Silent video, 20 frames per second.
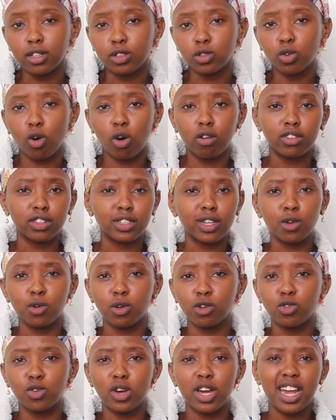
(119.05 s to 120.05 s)
So obviously,
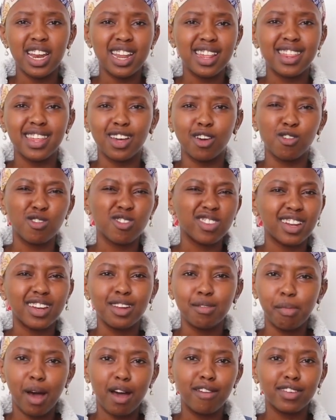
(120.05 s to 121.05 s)
when I do anything
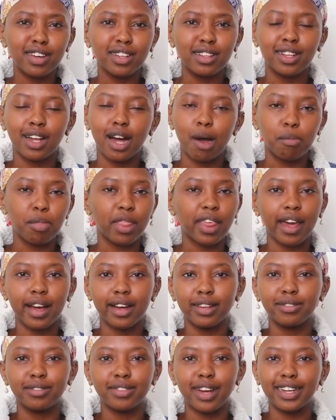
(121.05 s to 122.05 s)
concerning Marvel, I'm
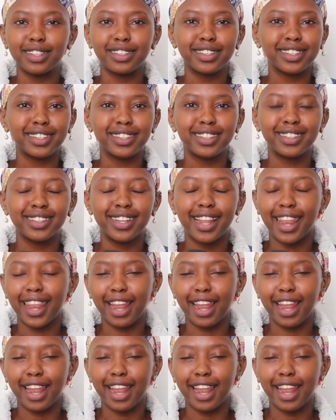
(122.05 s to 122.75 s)
there. I just